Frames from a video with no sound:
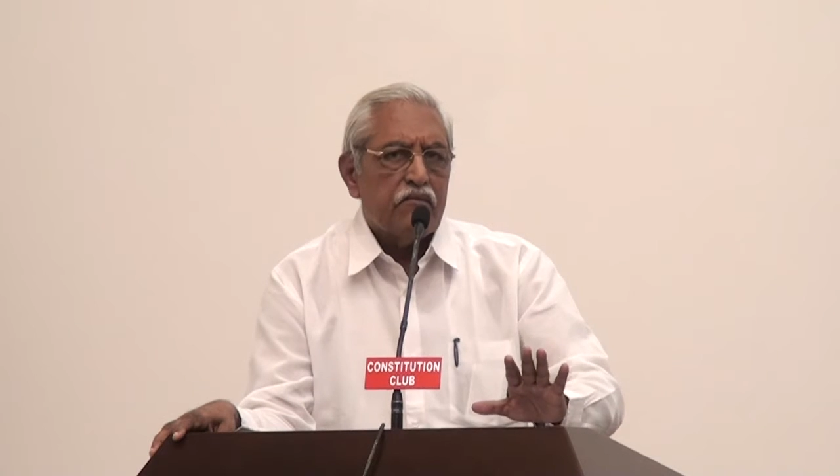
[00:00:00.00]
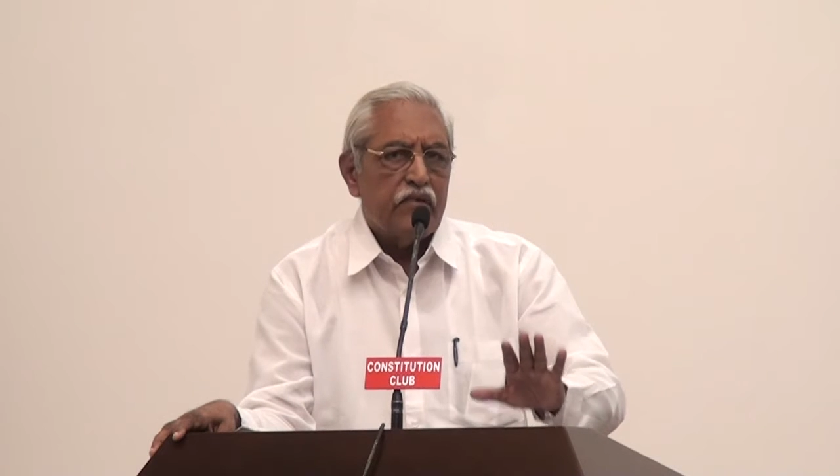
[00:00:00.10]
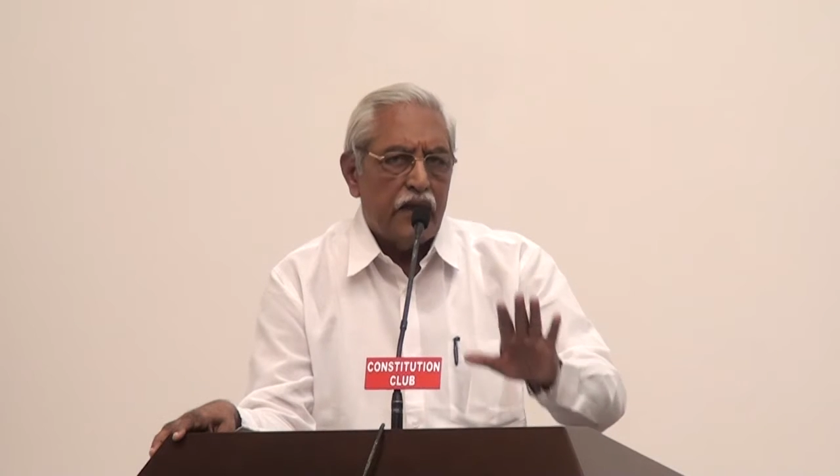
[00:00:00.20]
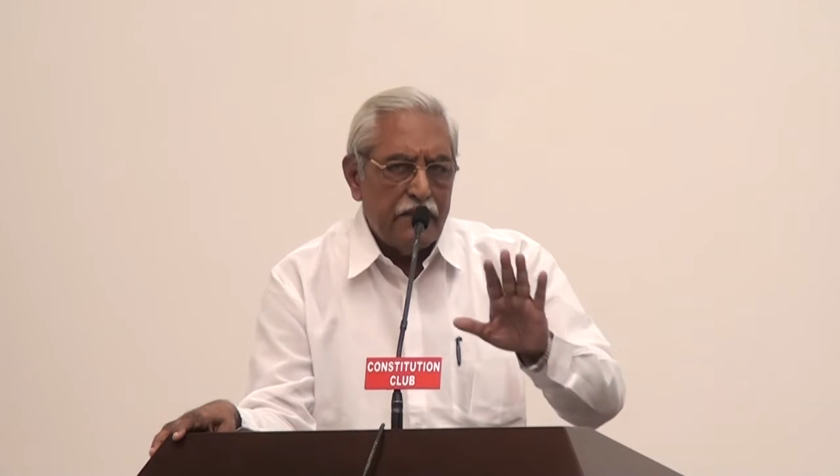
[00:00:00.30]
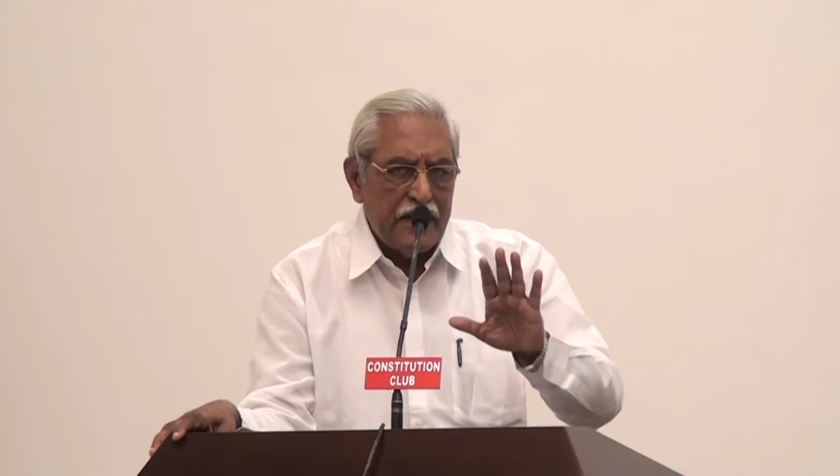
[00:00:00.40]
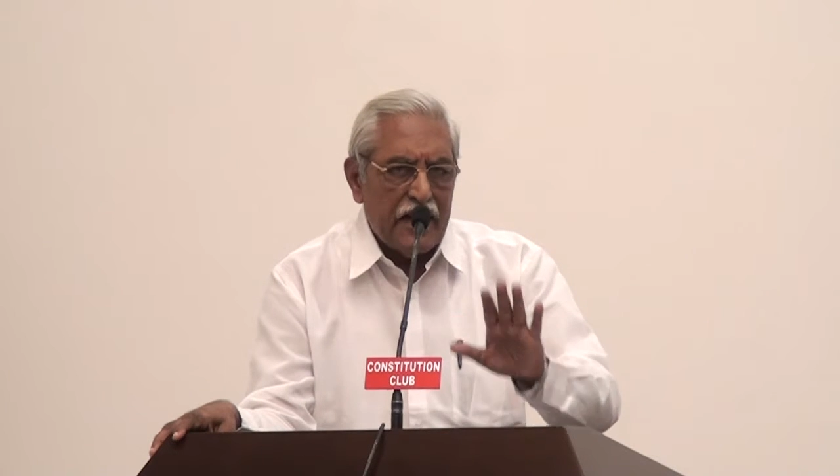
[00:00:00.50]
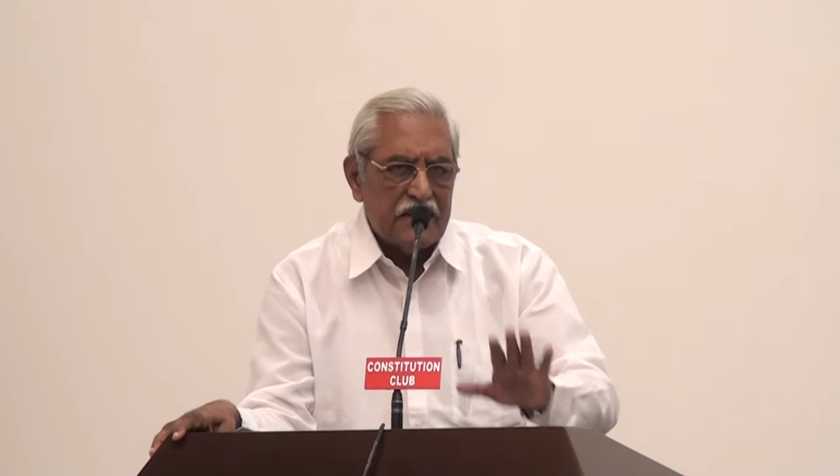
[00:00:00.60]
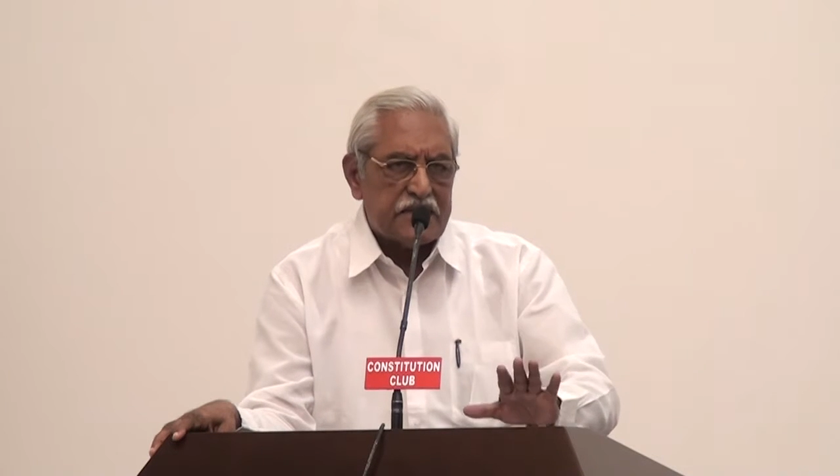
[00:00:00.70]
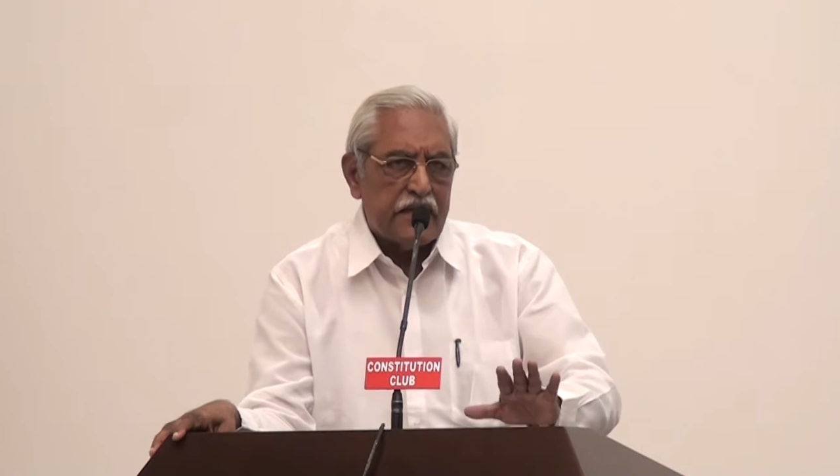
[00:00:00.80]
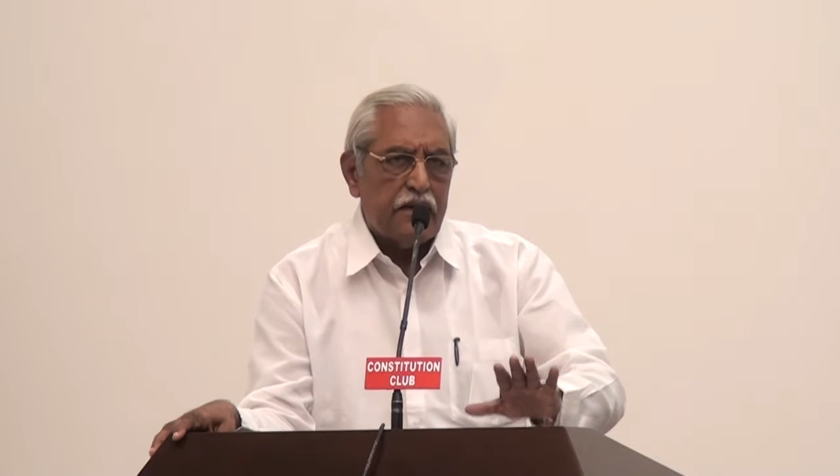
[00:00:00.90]
we have been
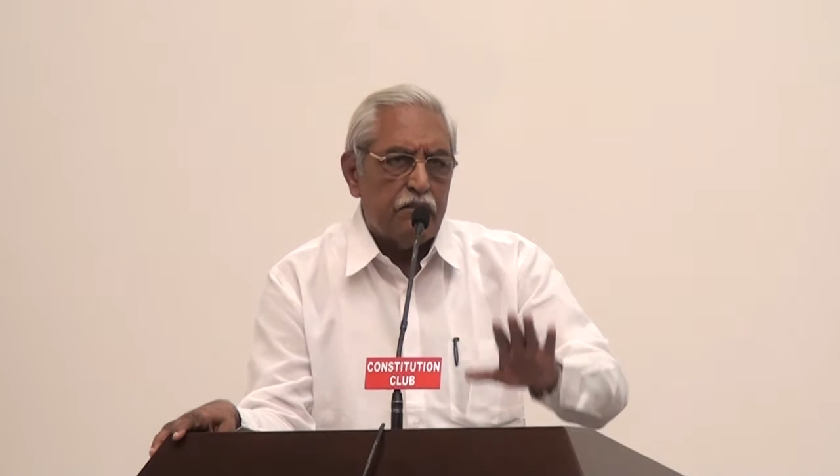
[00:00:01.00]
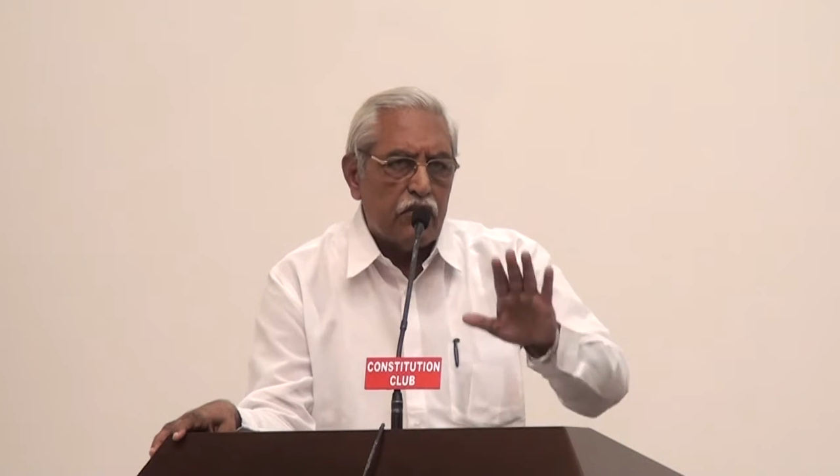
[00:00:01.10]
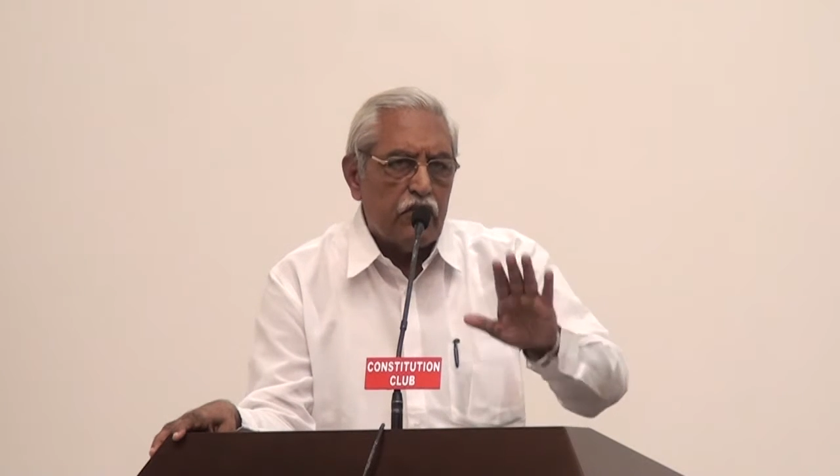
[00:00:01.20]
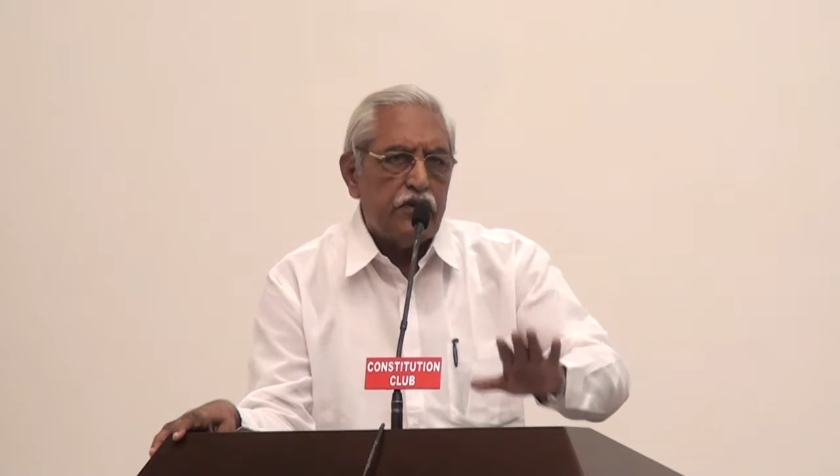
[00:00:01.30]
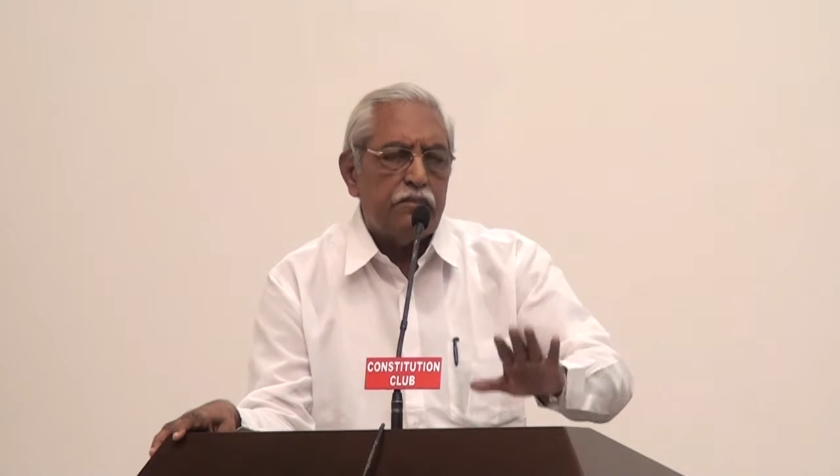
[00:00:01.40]
asking, number one,